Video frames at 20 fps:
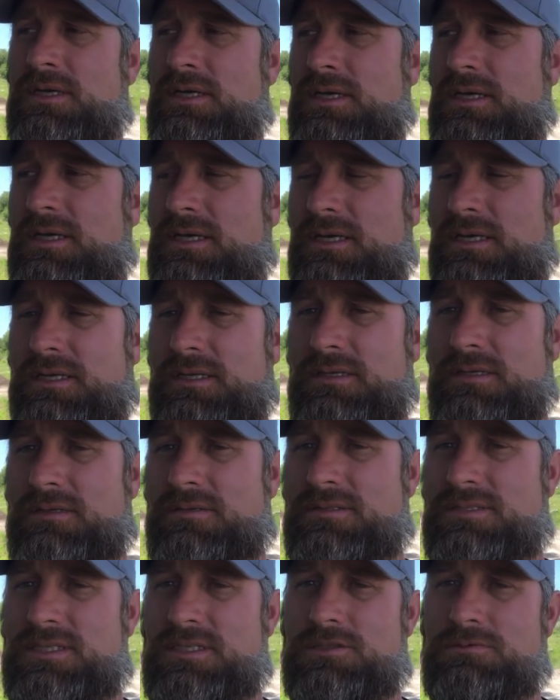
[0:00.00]
and
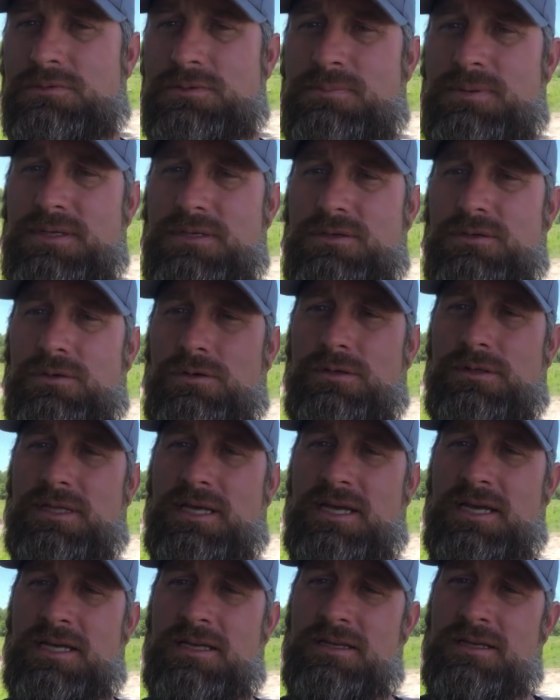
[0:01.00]
since we've been doing
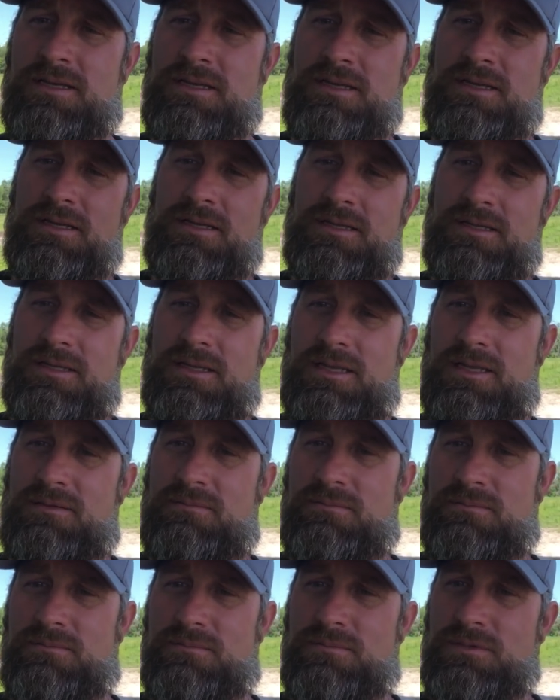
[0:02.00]
that, like,
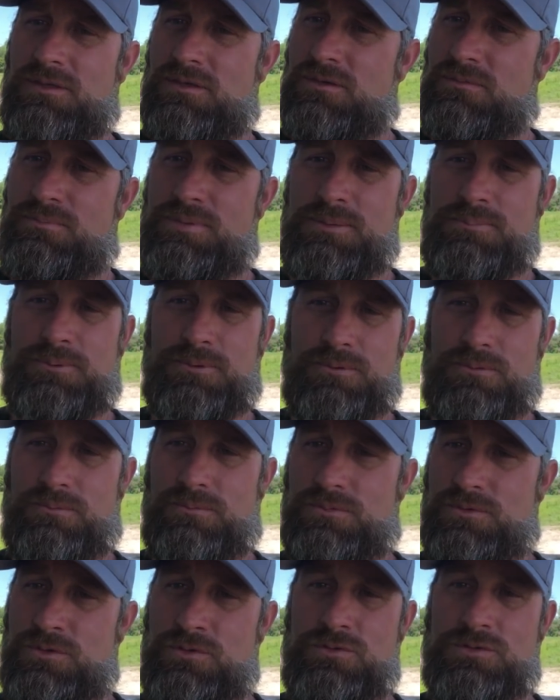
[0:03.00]
you know, people
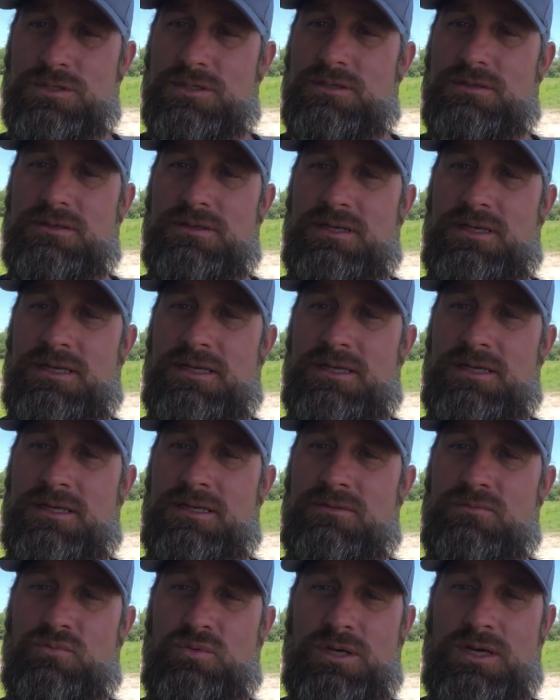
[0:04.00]
use it,
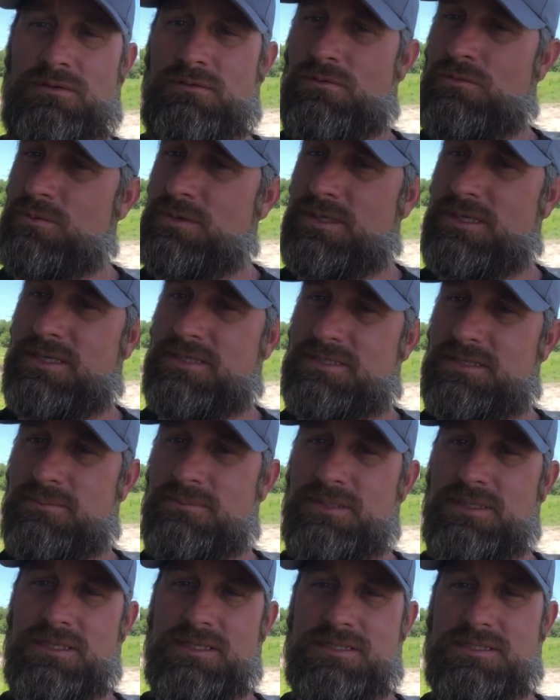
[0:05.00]
and whenever we get
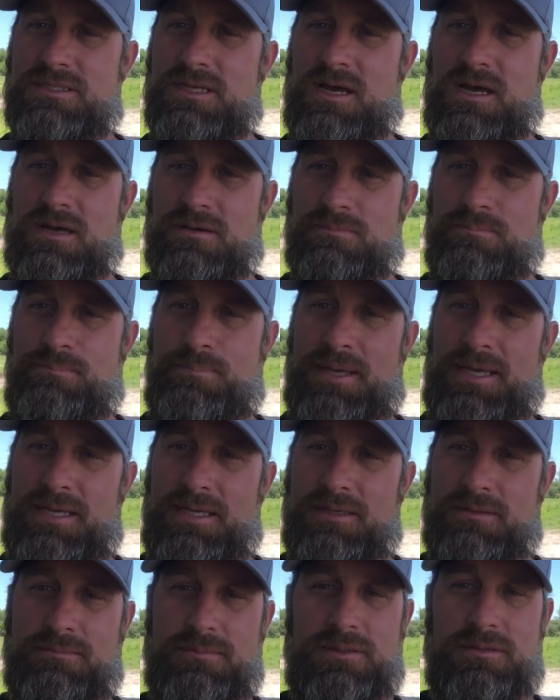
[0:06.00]
something in stock,
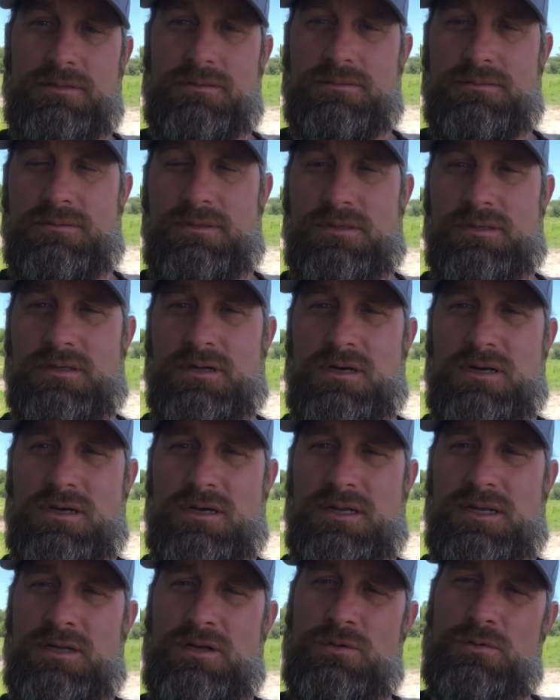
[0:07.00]
bam, they're
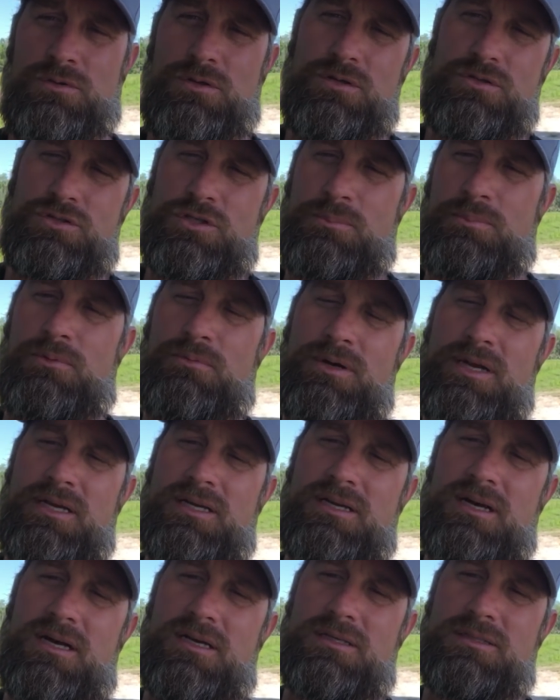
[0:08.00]
gone. I know the triple red
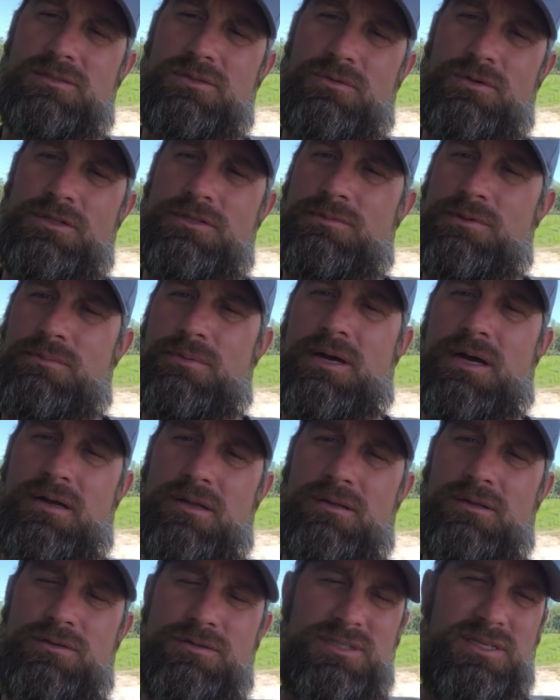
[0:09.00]
cockatoids, we were out
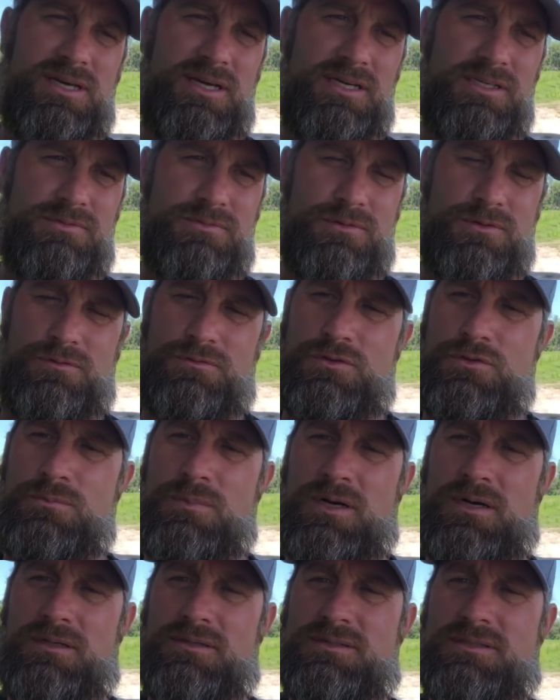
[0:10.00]
of those guys for a few
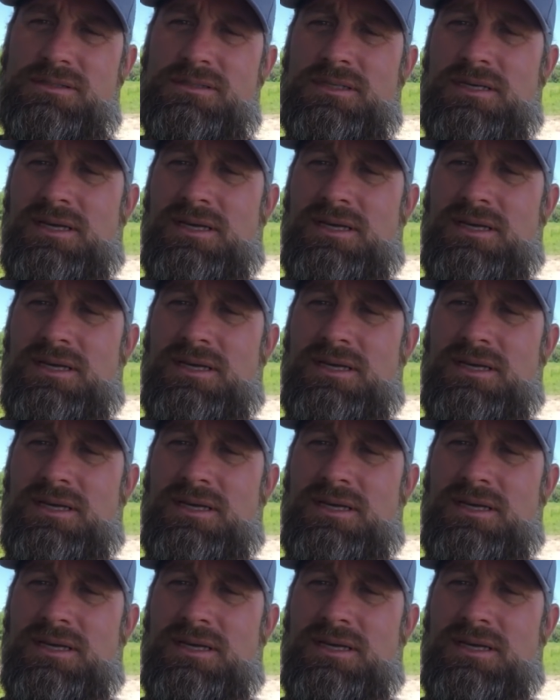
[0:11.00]
months.